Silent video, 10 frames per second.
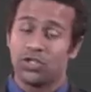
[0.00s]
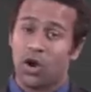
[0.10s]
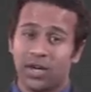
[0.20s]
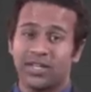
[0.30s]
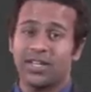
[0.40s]

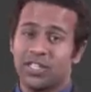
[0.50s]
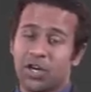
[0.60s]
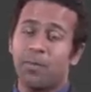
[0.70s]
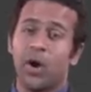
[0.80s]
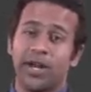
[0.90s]
not a
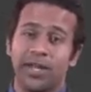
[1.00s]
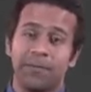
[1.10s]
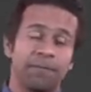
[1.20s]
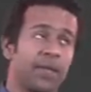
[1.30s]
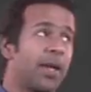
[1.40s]
rigid body,
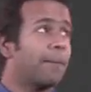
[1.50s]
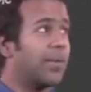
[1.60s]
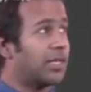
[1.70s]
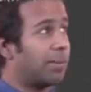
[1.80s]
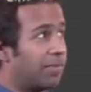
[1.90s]

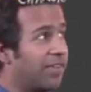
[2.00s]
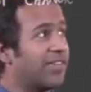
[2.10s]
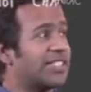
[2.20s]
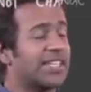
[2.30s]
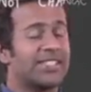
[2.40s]
but the
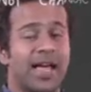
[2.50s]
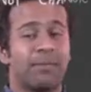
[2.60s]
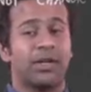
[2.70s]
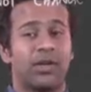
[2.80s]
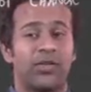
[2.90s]
previous
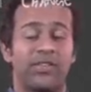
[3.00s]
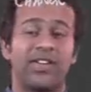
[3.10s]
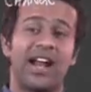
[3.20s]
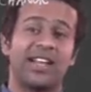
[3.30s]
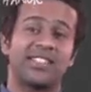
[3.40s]
example where
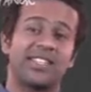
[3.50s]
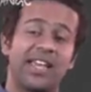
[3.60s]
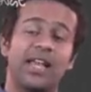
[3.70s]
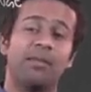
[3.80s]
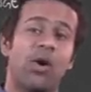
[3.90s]
we had a
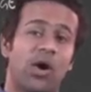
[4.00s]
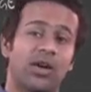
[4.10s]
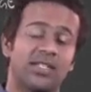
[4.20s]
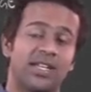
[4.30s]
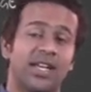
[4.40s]
single
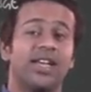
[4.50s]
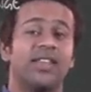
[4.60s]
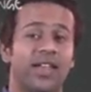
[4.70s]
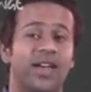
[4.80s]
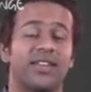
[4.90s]
box,
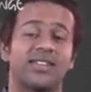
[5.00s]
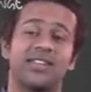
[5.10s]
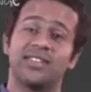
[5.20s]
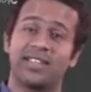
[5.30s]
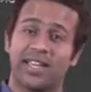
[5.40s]
this
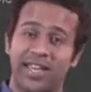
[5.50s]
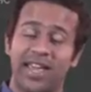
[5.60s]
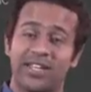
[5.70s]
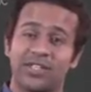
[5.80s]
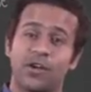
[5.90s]
is the
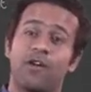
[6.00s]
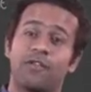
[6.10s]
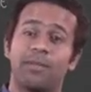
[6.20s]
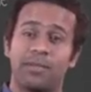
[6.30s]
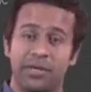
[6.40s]
case of
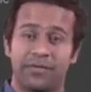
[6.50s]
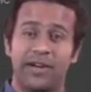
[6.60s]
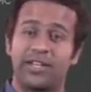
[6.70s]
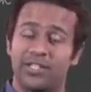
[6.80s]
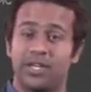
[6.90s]
a
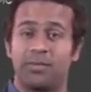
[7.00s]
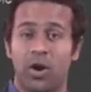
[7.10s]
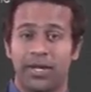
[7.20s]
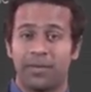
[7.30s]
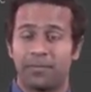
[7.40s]
perfect rigid
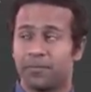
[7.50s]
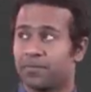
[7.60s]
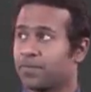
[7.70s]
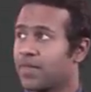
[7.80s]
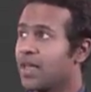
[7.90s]
body,
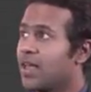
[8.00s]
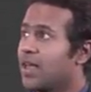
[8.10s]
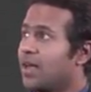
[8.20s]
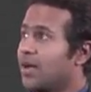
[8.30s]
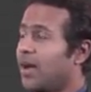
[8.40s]

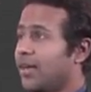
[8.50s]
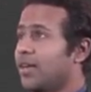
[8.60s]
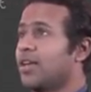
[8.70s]
right?